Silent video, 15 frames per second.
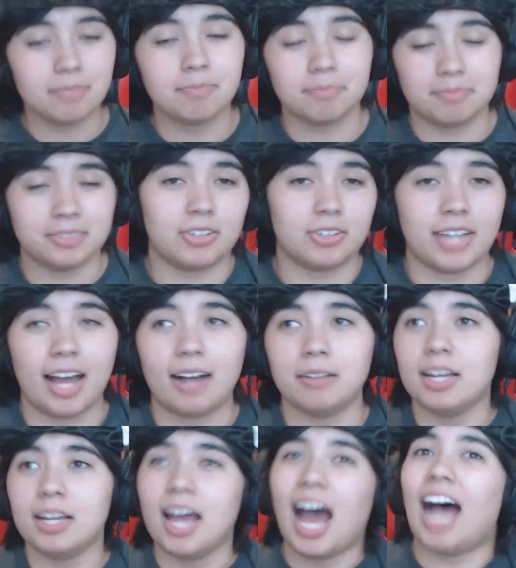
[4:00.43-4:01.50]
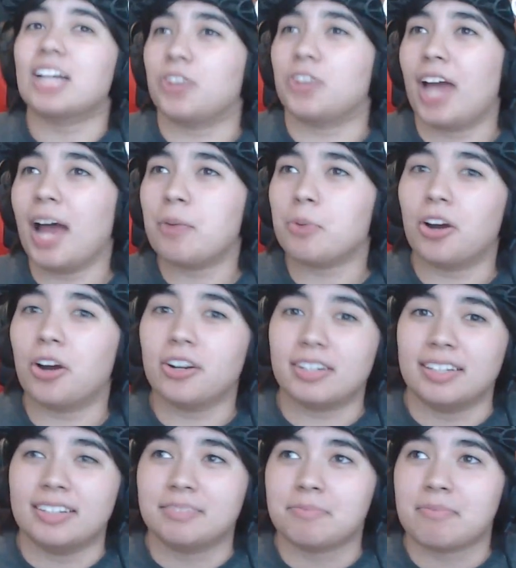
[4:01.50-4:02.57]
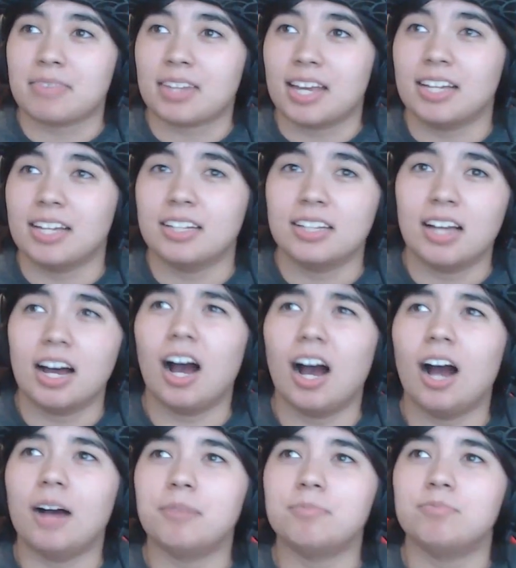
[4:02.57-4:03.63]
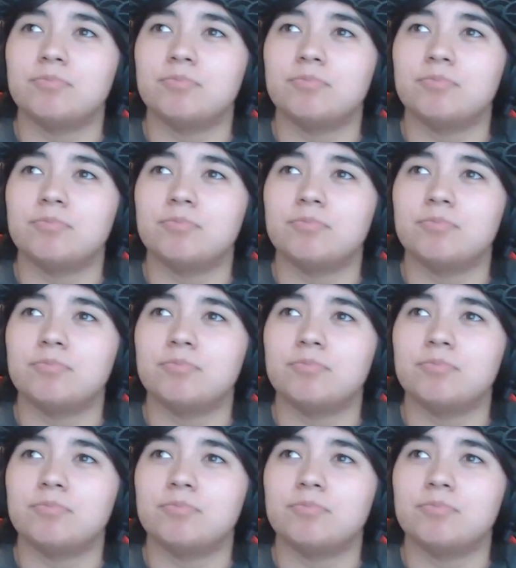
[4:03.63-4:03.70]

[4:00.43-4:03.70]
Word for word: So yeah. As for Edward, um